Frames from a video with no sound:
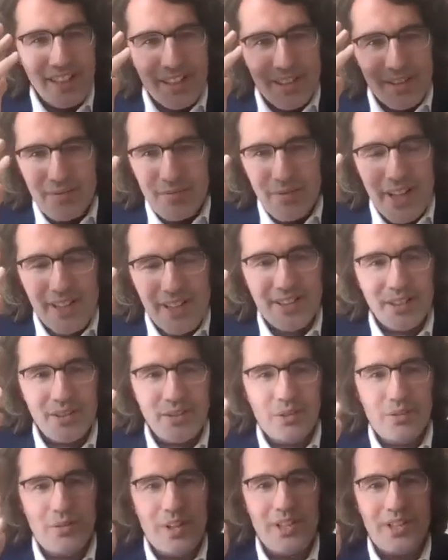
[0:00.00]
raising the
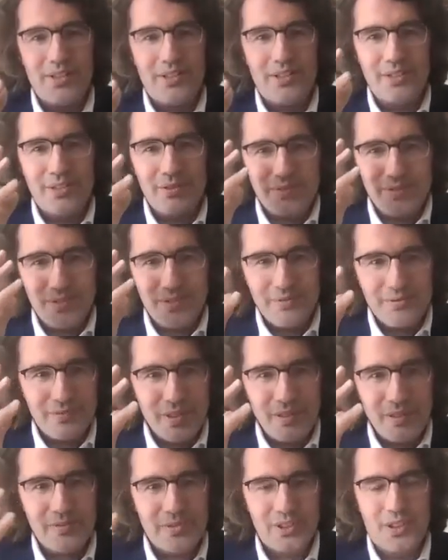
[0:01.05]
question of
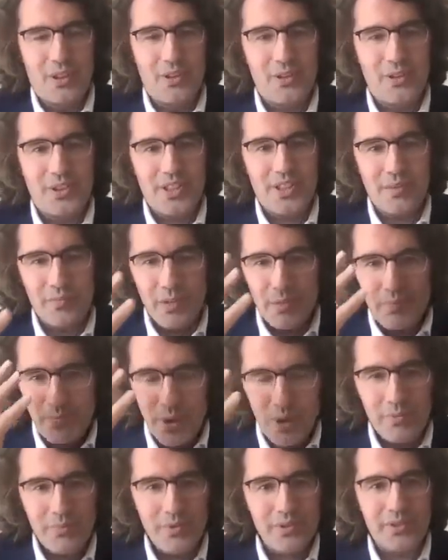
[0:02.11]
scholarship, the
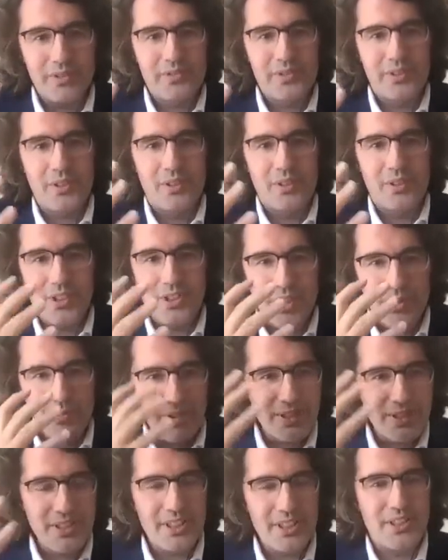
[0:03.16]
purpose of scholarship
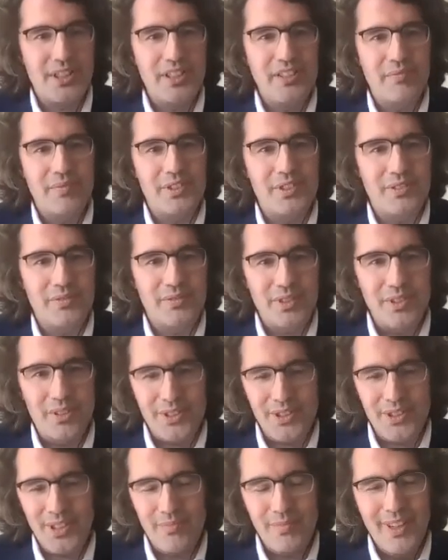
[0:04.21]
and the achievements of
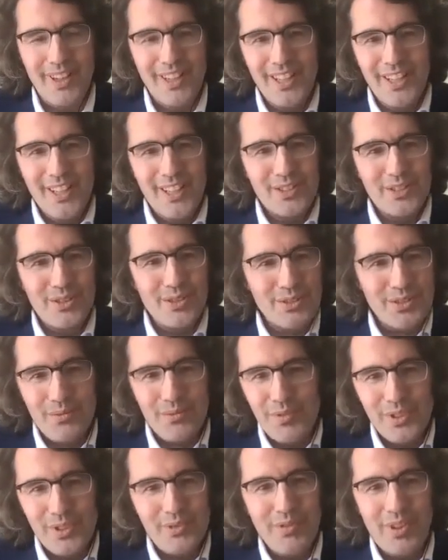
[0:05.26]
scholarship. So
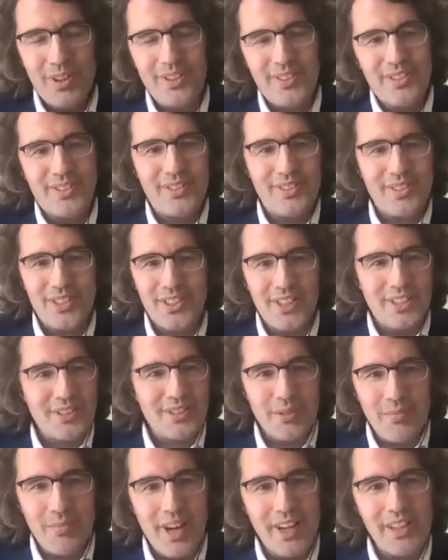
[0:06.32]
would you want to share
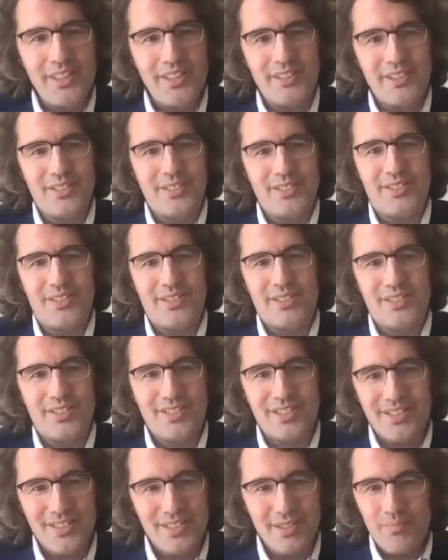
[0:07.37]
some ideas
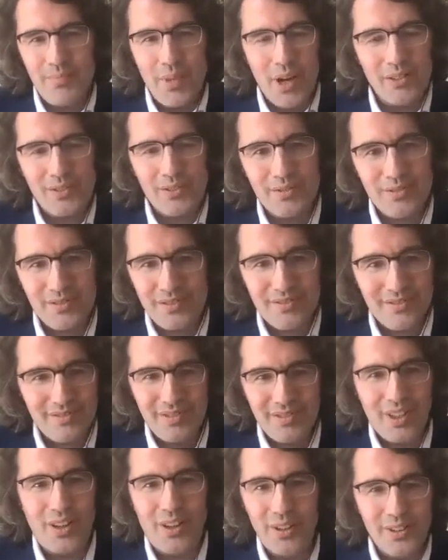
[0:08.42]
about
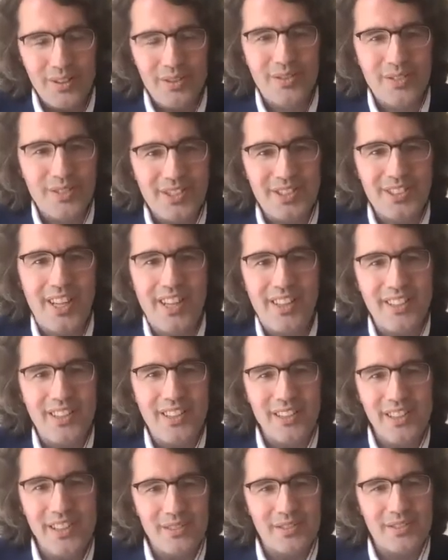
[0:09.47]
how you understand
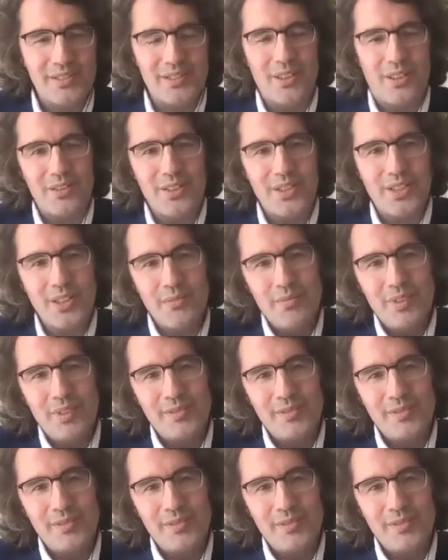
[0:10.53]
legal scholarship?